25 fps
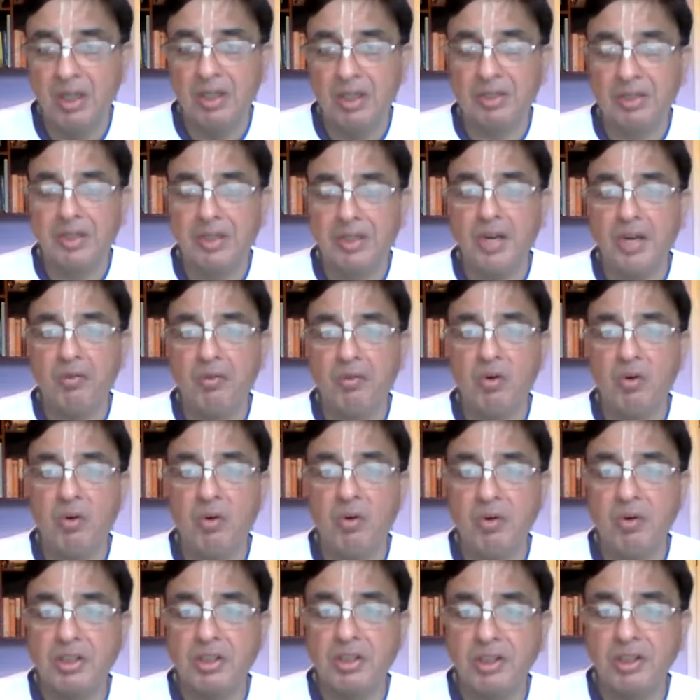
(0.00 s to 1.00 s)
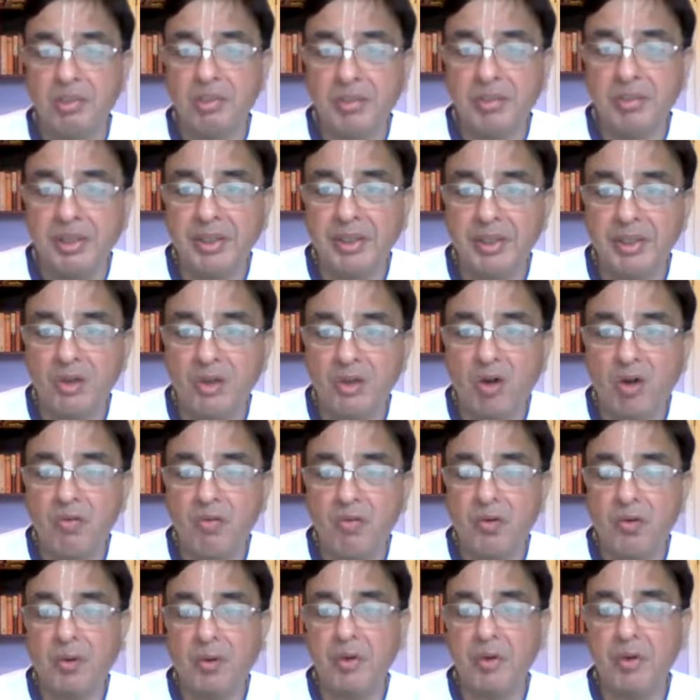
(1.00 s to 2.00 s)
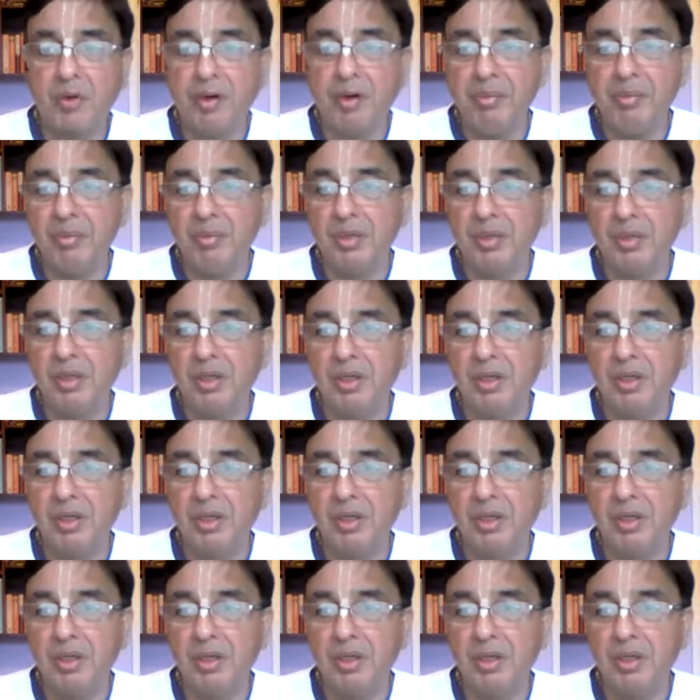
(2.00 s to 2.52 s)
Therefore, when something is offered to him,